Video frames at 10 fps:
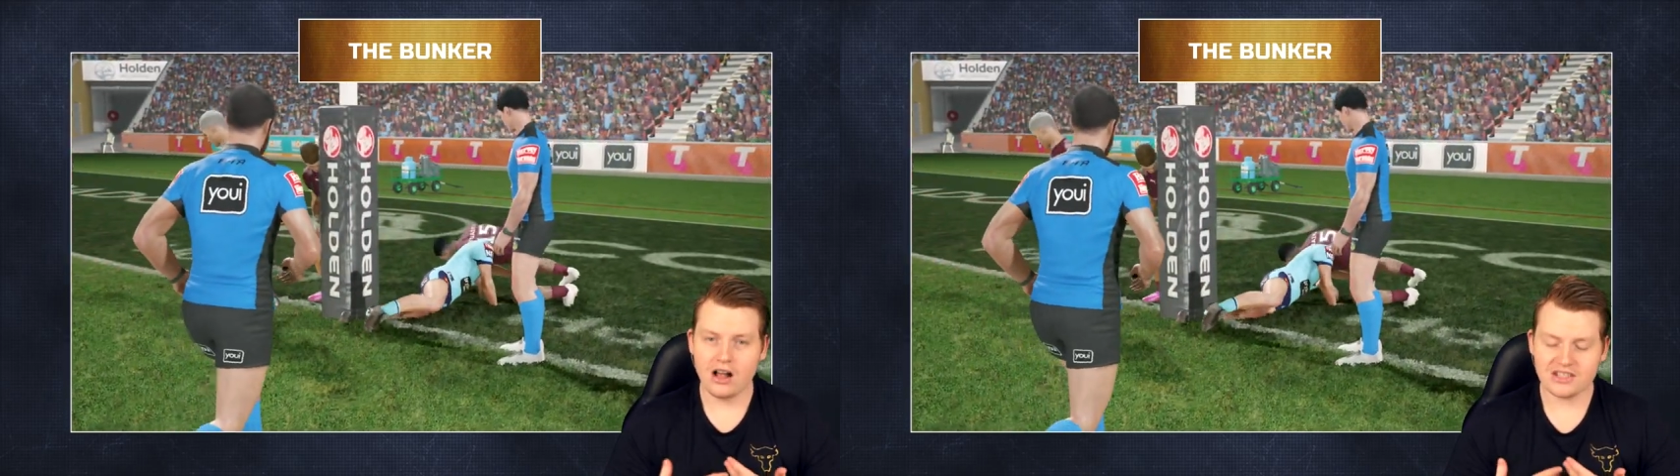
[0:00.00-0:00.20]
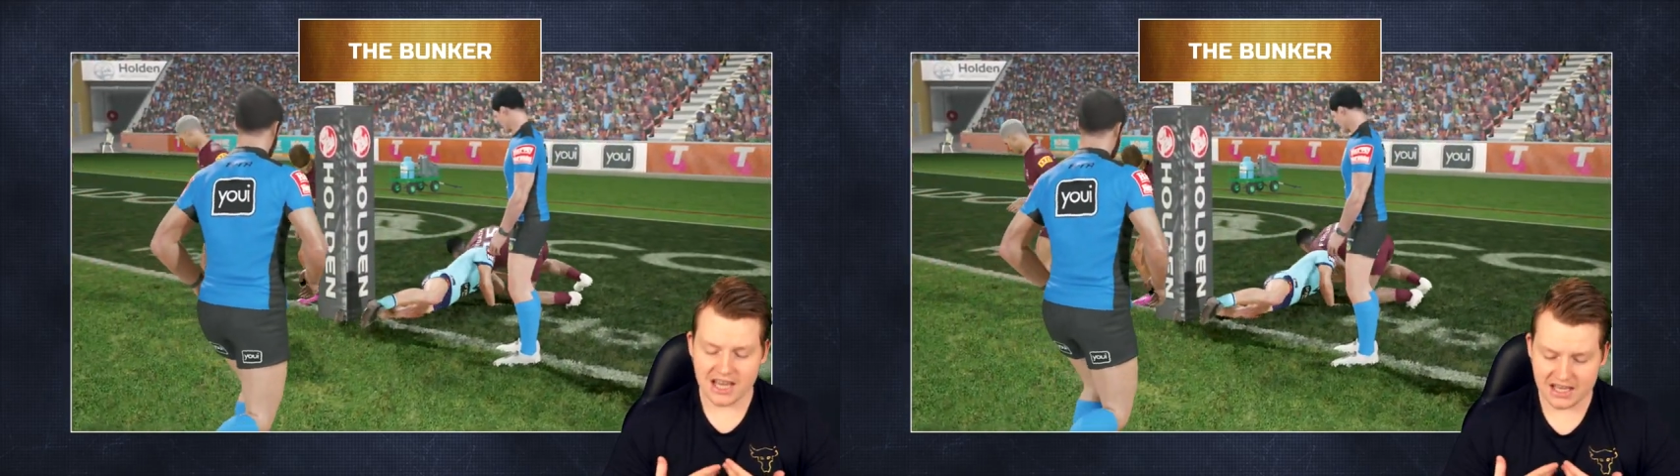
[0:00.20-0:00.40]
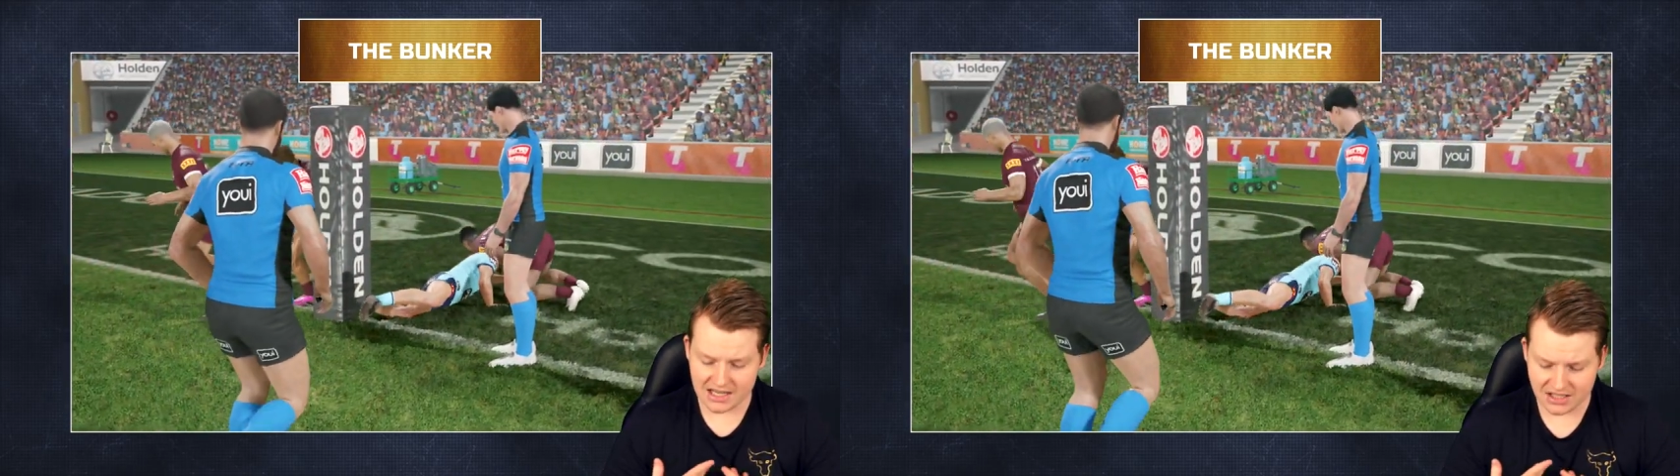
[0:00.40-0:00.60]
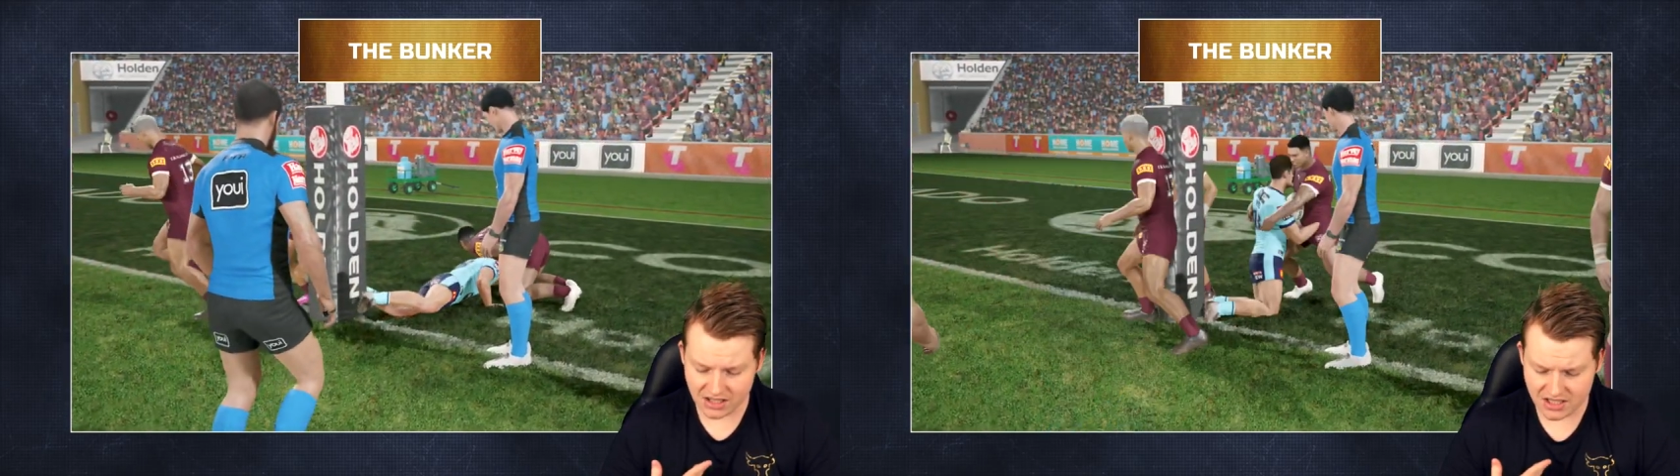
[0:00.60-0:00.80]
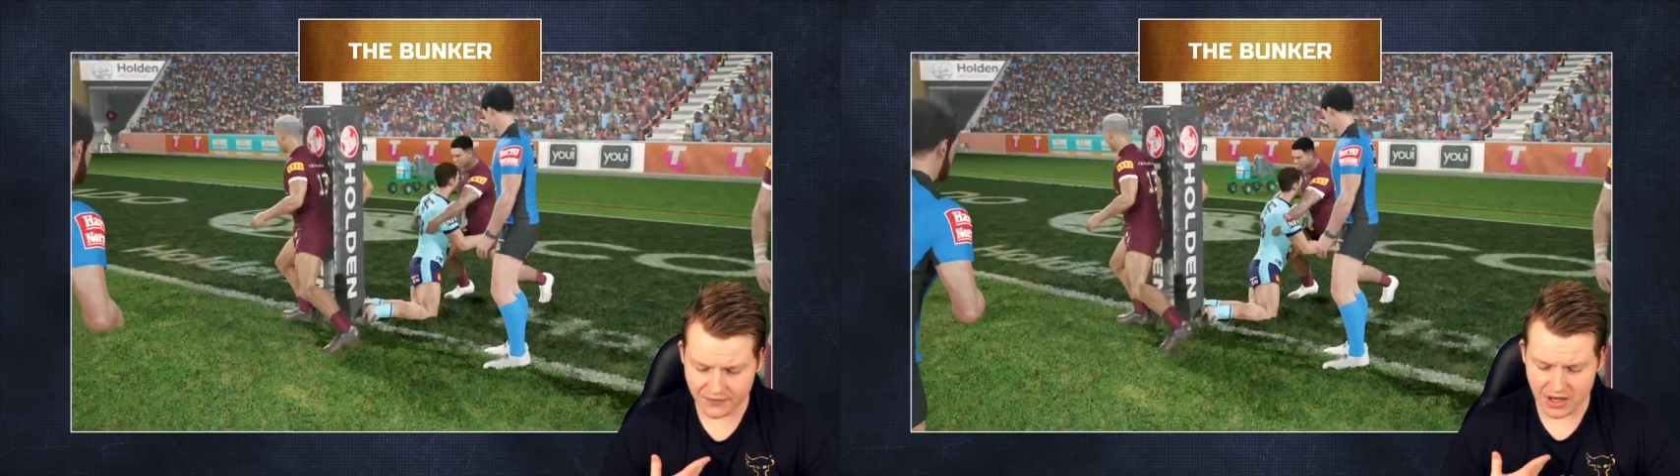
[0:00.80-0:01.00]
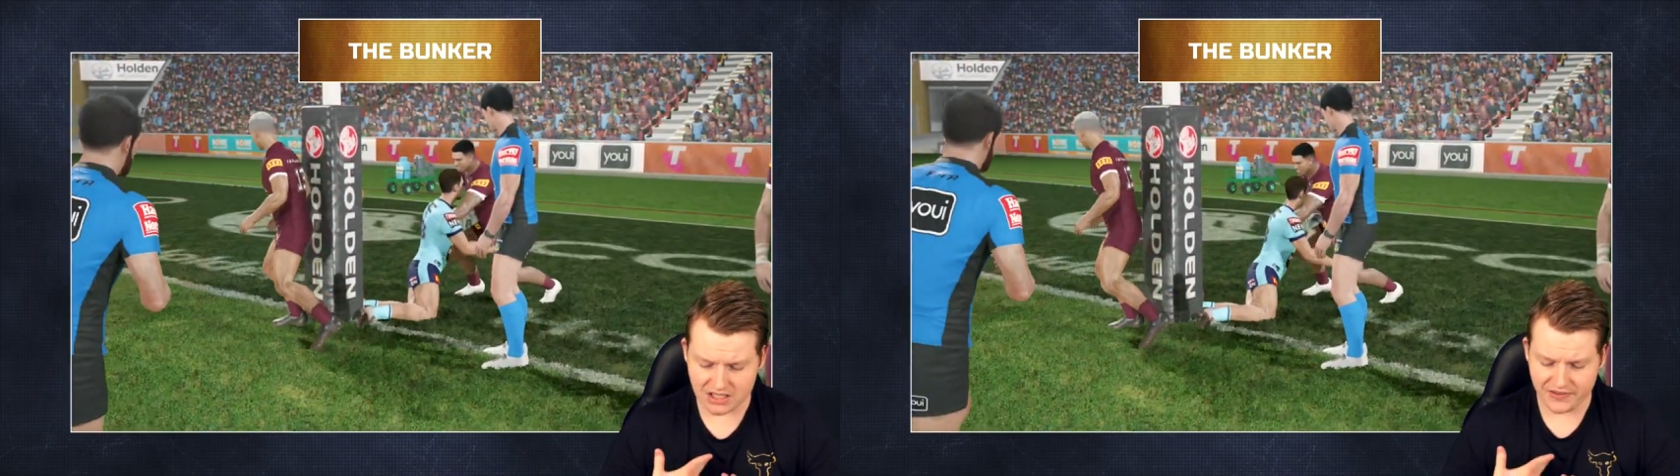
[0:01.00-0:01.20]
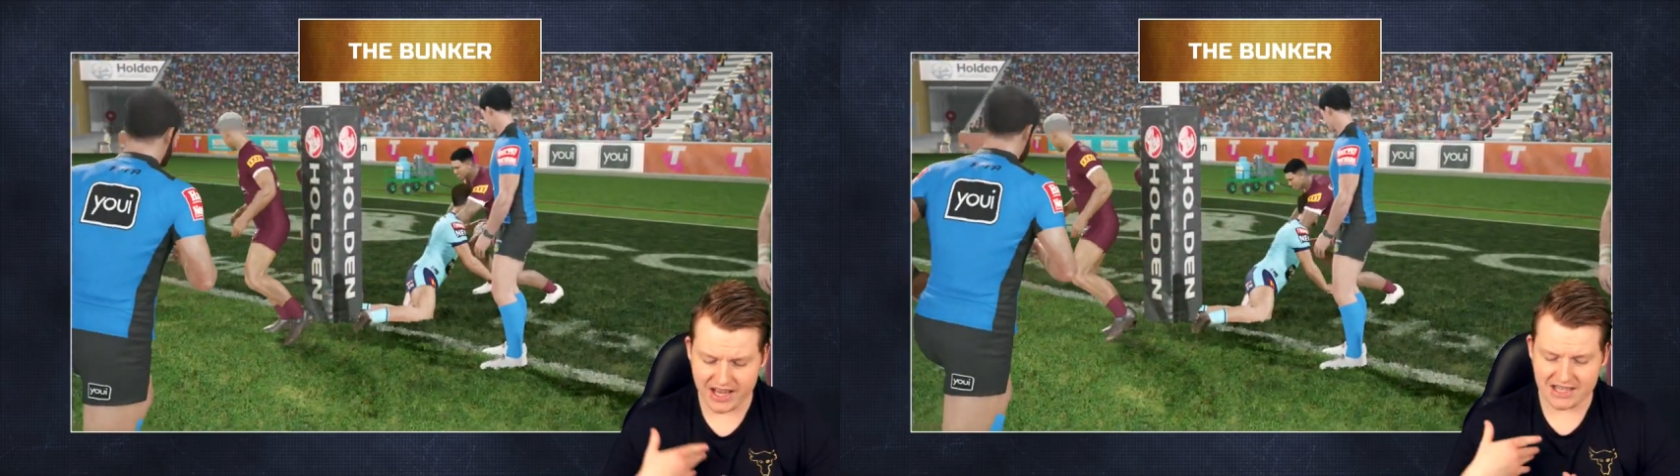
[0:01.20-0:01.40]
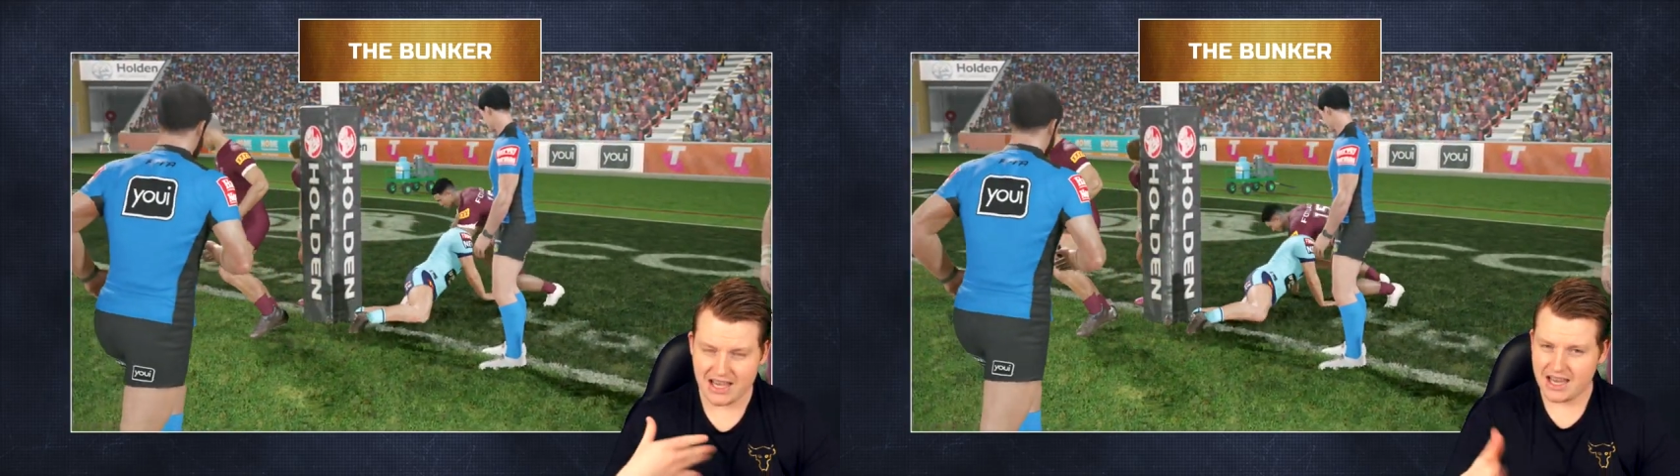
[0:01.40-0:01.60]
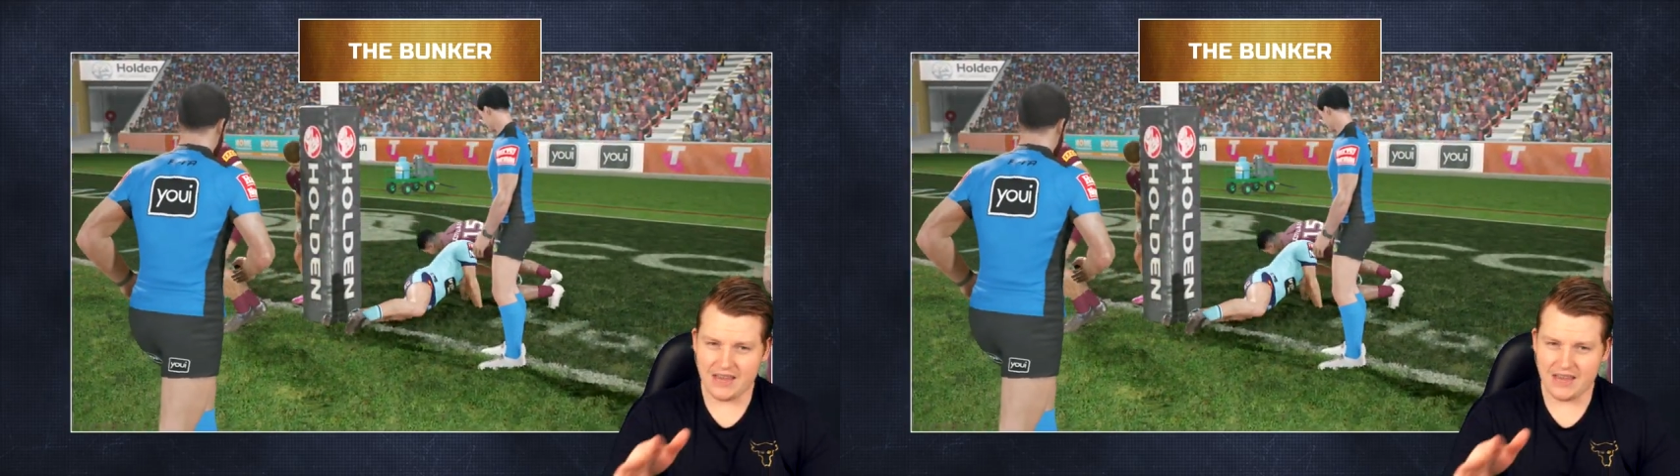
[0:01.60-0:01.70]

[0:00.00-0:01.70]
I'll take it as a New South Wales fan.